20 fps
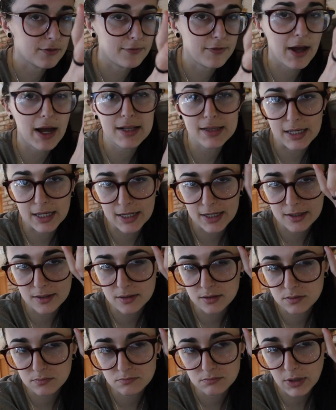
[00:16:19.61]
the fat, like
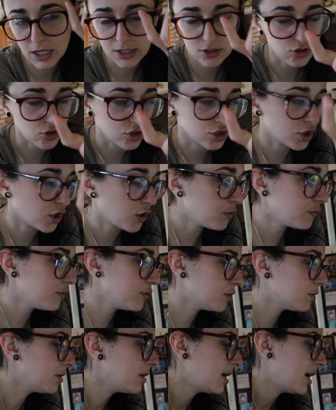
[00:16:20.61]
extra
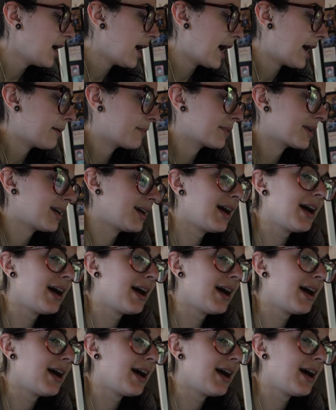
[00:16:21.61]
tofu, I'm gonna